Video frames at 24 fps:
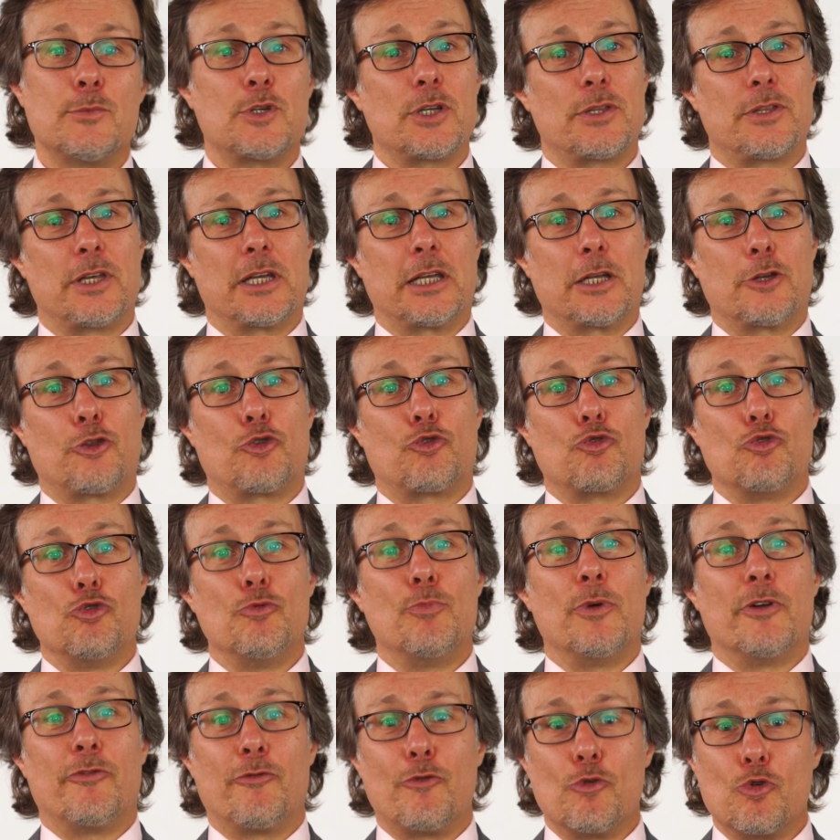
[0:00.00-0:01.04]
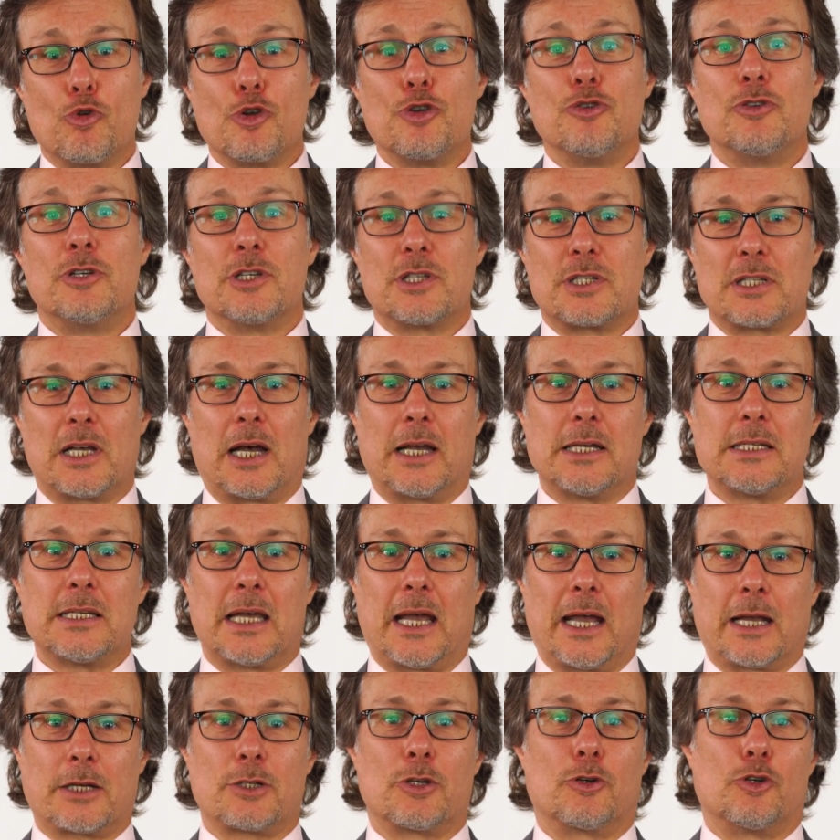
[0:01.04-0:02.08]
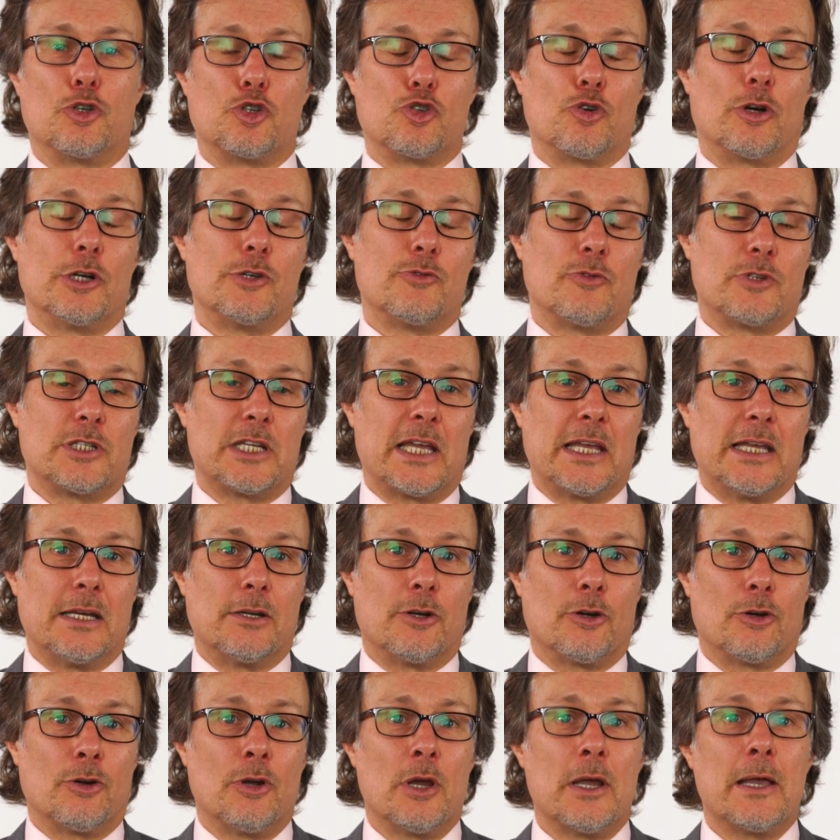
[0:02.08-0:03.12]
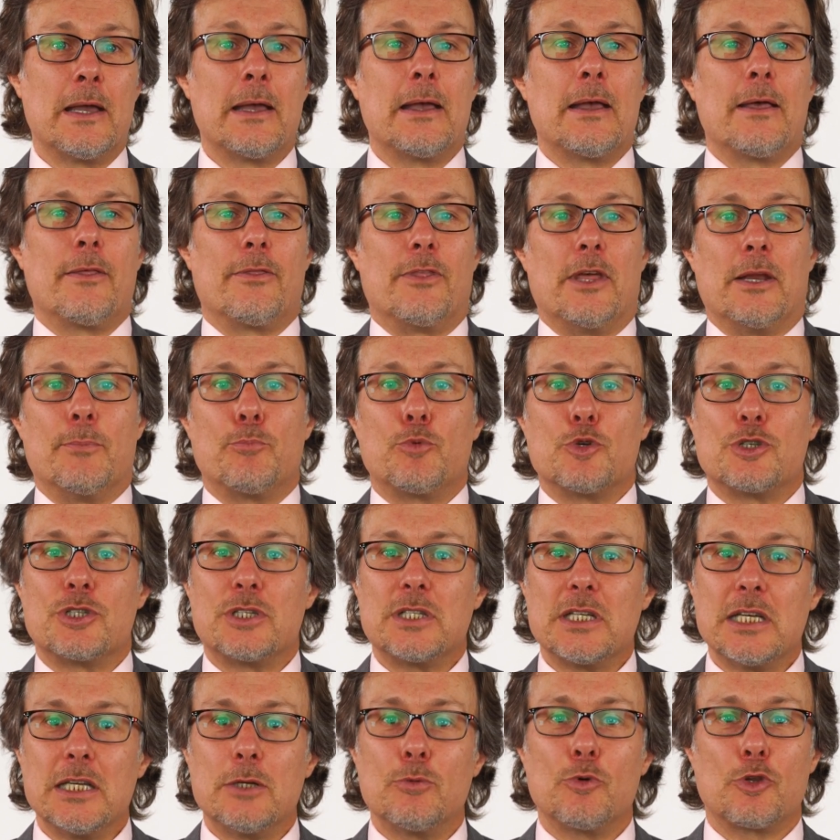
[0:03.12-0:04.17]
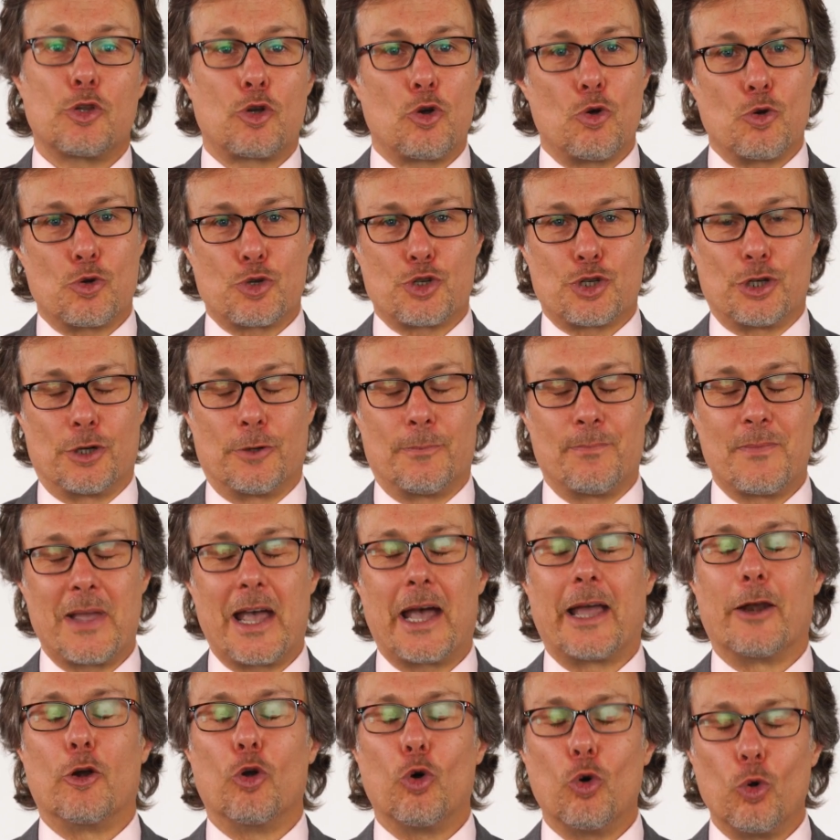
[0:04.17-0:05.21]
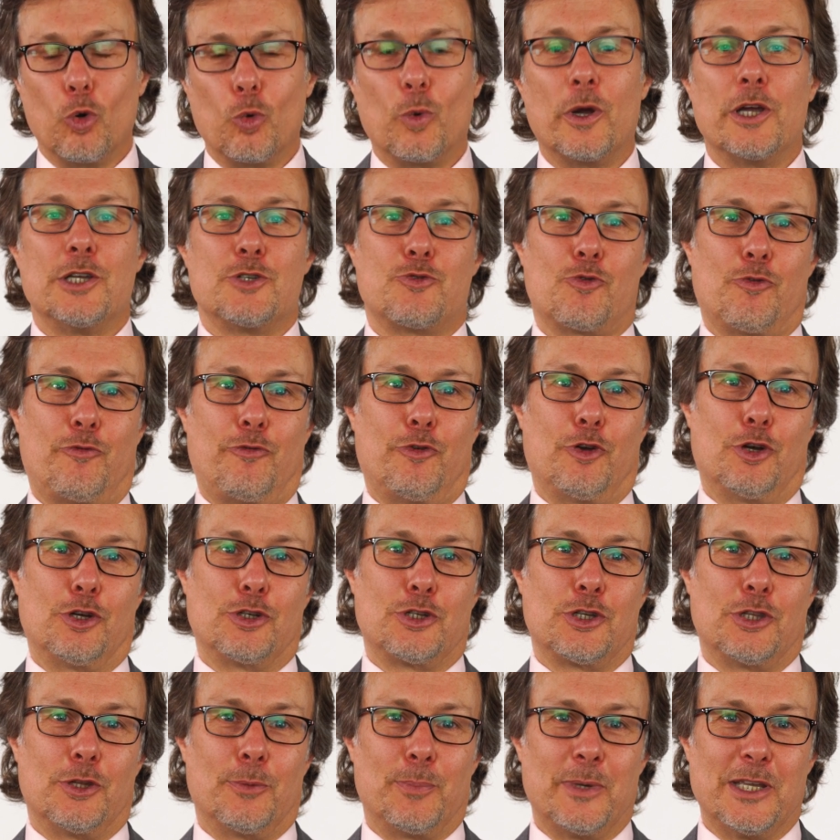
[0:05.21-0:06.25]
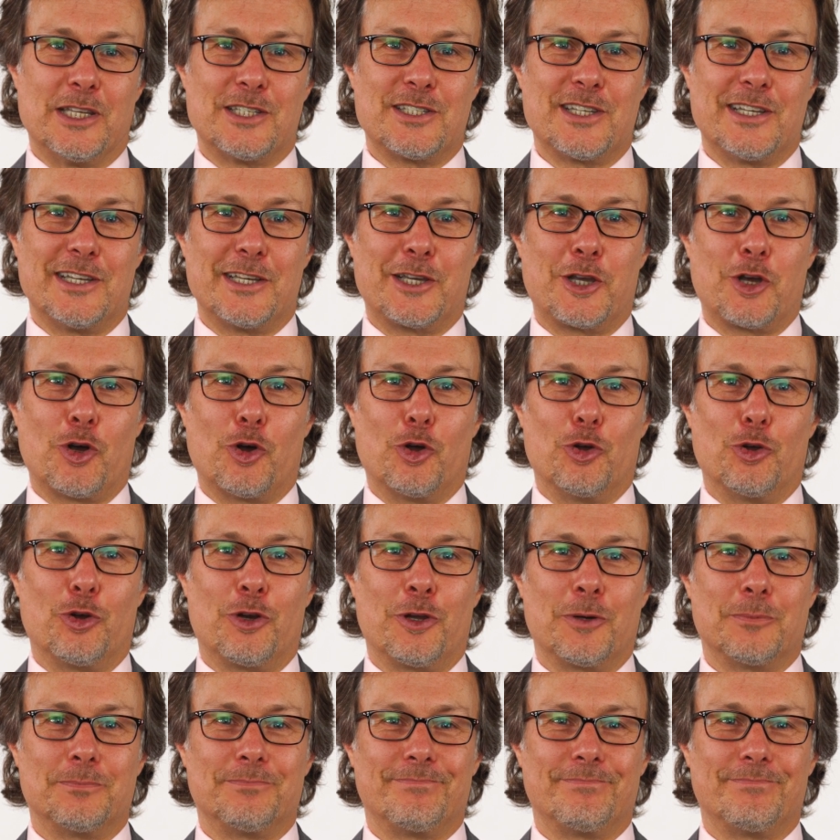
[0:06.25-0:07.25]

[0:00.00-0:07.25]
to think it through before you decide to act on a joint retainer, then proceed with caution and always refer to the BC Code.